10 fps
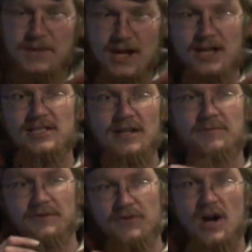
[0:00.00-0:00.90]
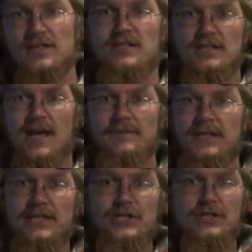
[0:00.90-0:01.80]
the concept of cross
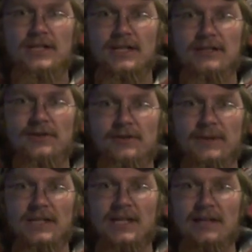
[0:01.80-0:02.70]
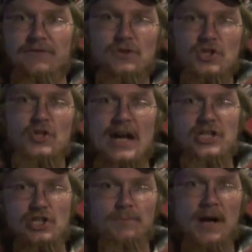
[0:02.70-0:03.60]
contamination. You know what I mean? Like if you
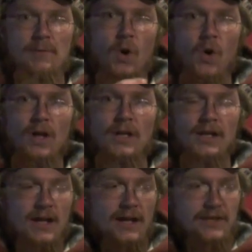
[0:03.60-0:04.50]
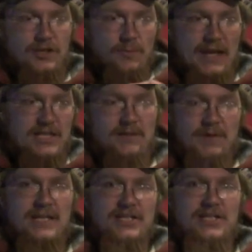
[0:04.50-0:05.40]
scratch your bum hole and then you make
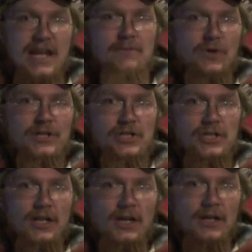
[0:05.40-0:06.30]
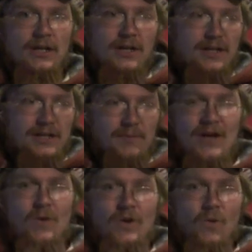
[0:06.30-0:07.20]
somebody a sandwich, you
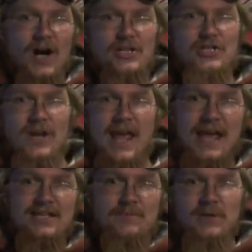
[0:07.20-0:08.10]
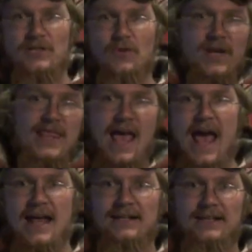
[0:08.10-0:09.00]
might want to wash your hands between
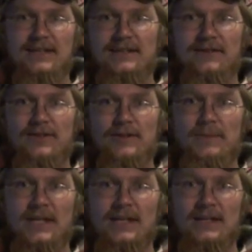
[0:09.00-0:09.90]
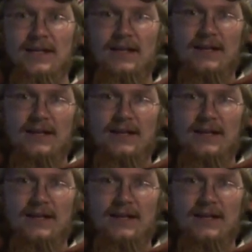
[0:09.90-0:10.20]
that. You know what I mean?